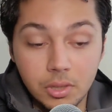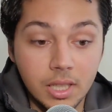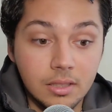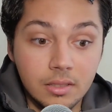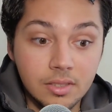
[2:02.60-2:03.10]

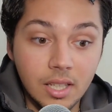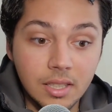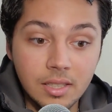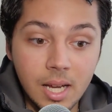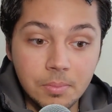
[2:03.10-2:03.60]
inside
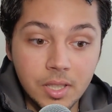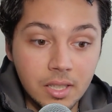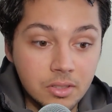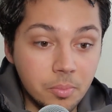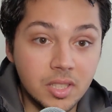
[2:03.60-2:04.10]
the top
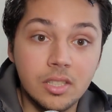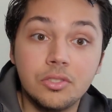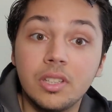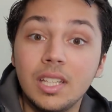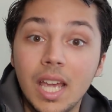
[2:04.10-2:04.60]
10 to
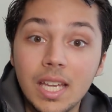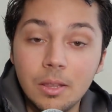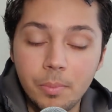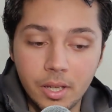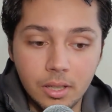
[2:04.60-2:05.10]
potentially the
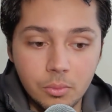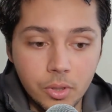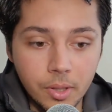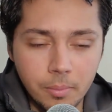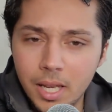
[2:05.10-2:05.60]
8th pick
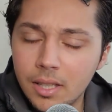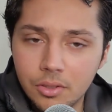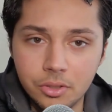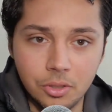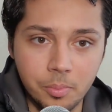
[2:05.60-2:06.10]
where the
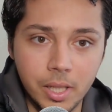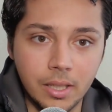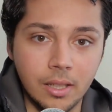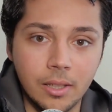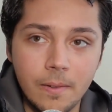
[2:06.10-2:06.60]
Panthers are
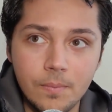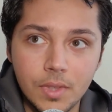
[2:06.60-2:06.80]
picking